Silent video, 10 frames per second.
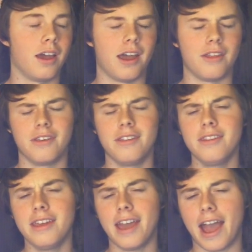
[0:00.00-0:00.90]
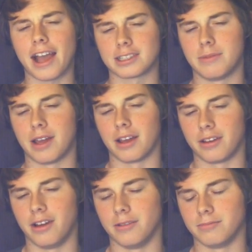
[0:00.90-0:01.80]
And then the Axeman
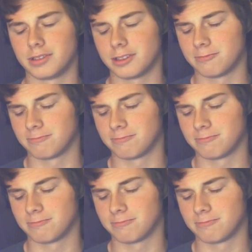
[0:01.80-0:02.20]
comes,